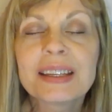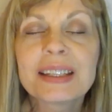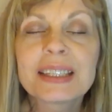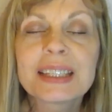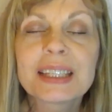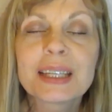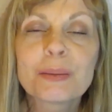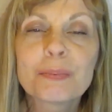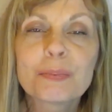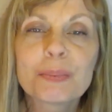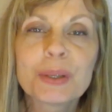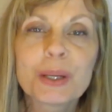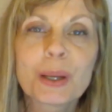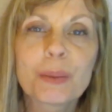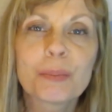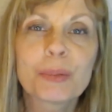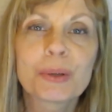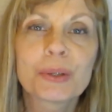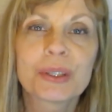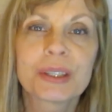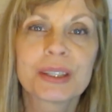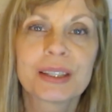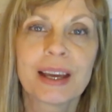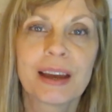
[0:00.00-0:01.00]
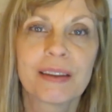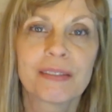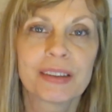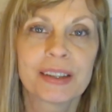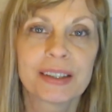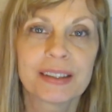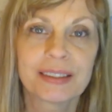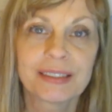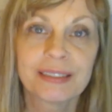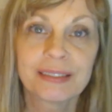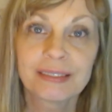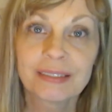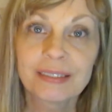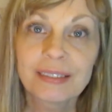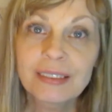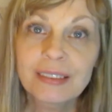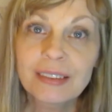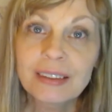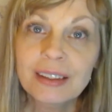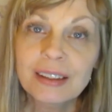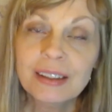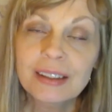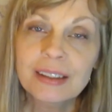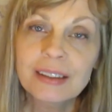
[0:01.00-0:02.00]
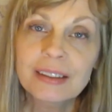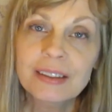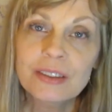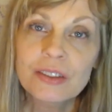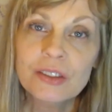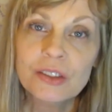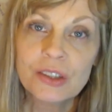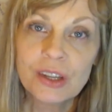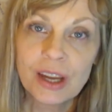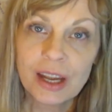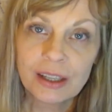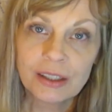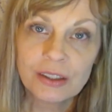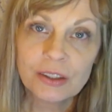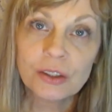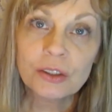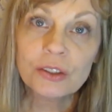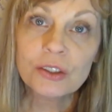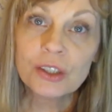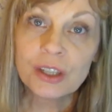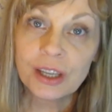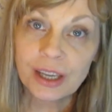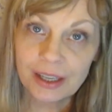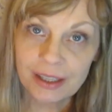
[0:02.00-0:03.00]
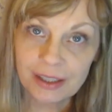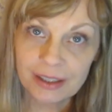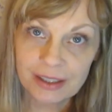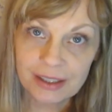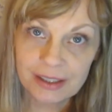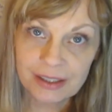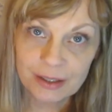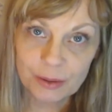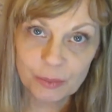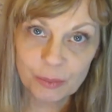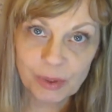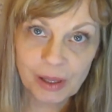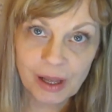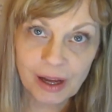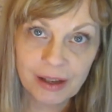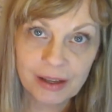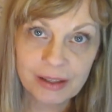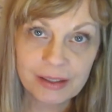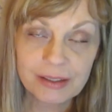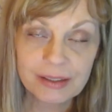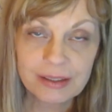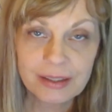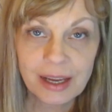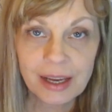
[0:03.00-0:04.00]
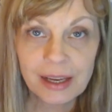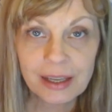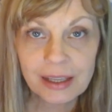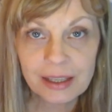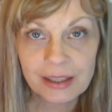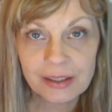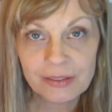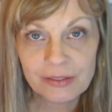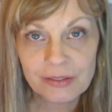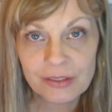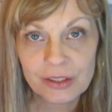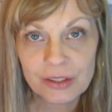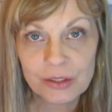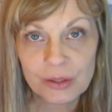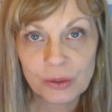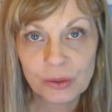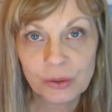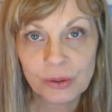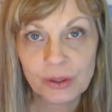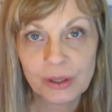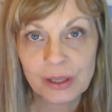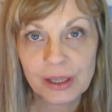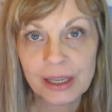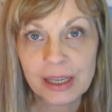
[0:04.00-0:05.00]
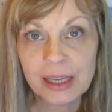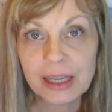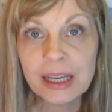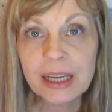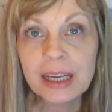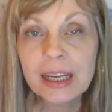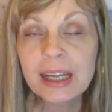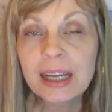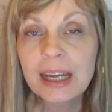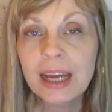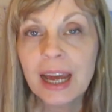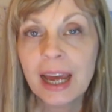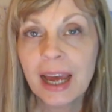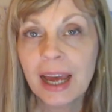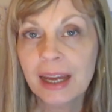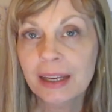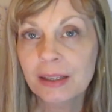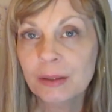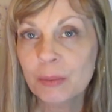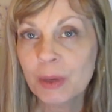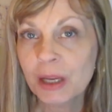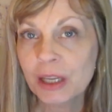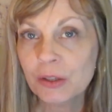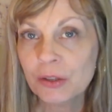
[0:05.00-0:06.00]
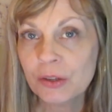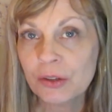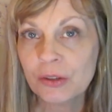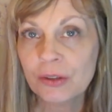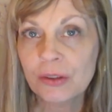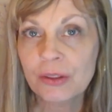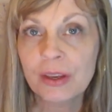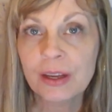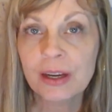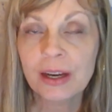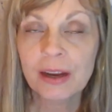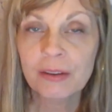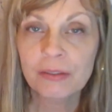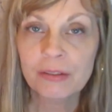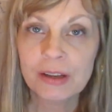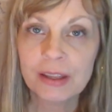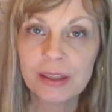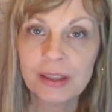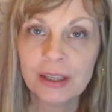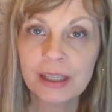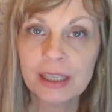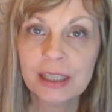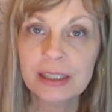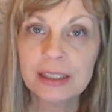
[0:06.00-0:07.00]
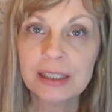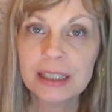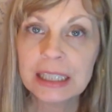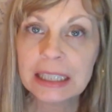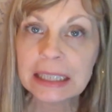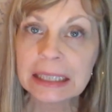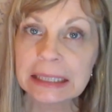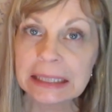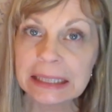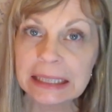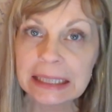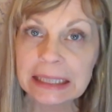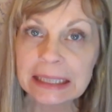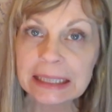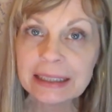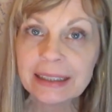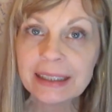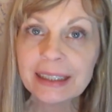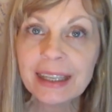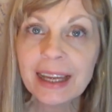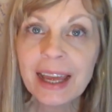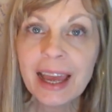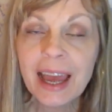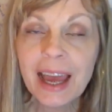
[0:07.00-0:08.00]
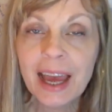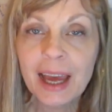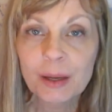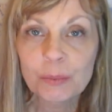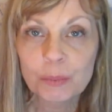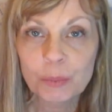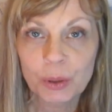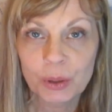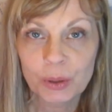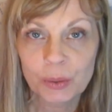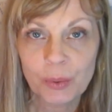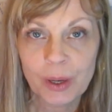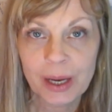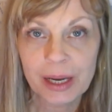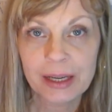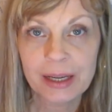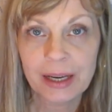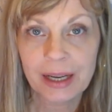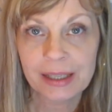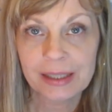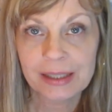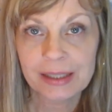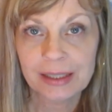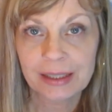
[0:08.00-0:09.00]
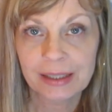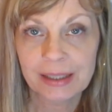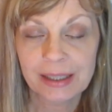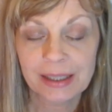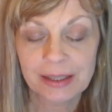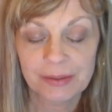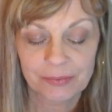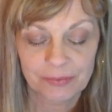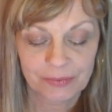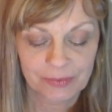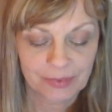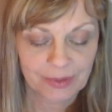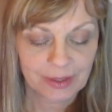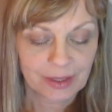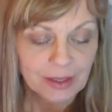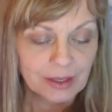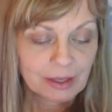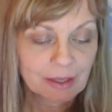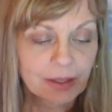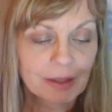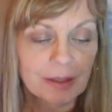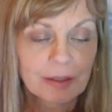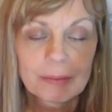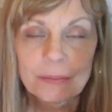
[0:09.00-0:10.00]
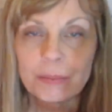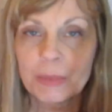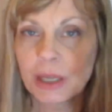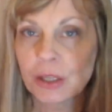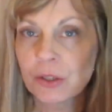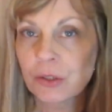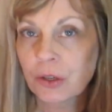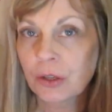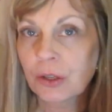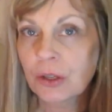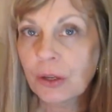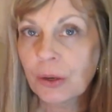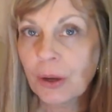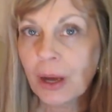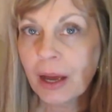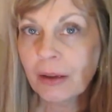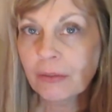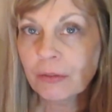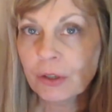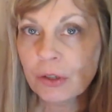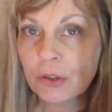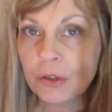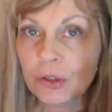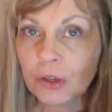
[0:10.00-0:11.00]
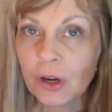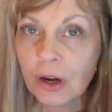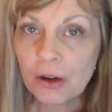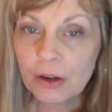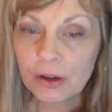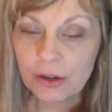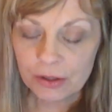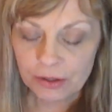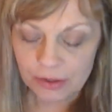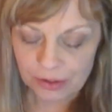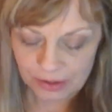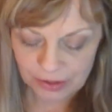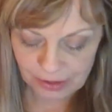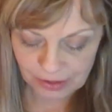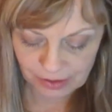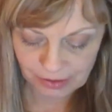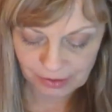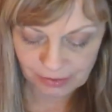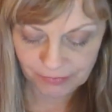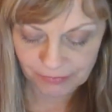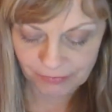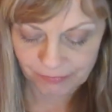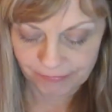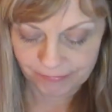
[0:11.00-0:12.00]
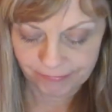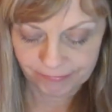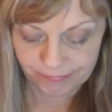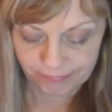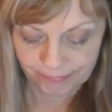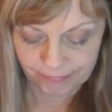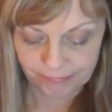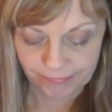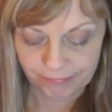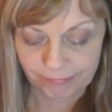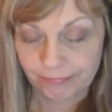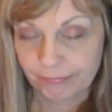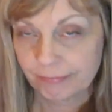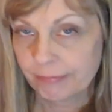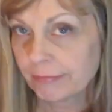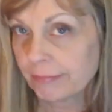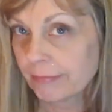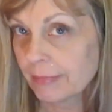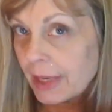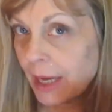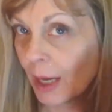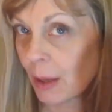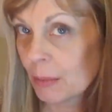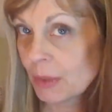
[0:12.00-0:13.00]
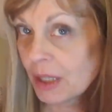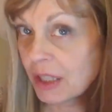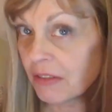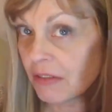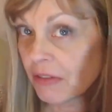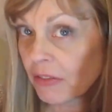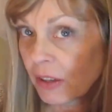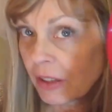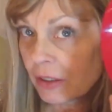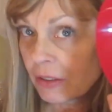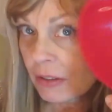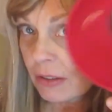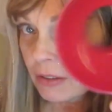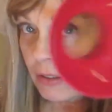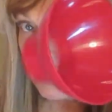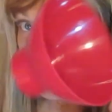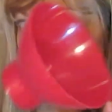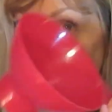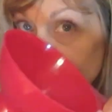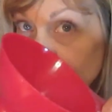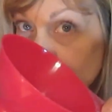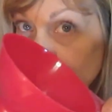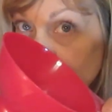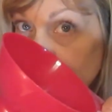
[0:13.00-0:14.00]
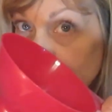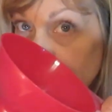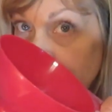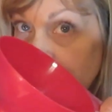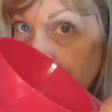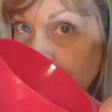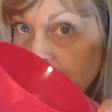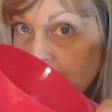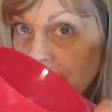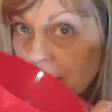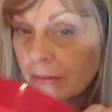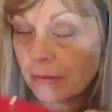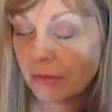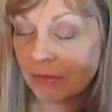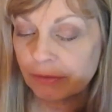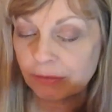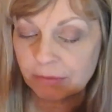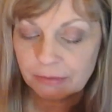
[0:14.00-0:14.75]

Tip number 7. Check your canning supplies, take inventory, and make sure that everything is clean and put away nicely. Make sure you have your jars. How many funnels do you have?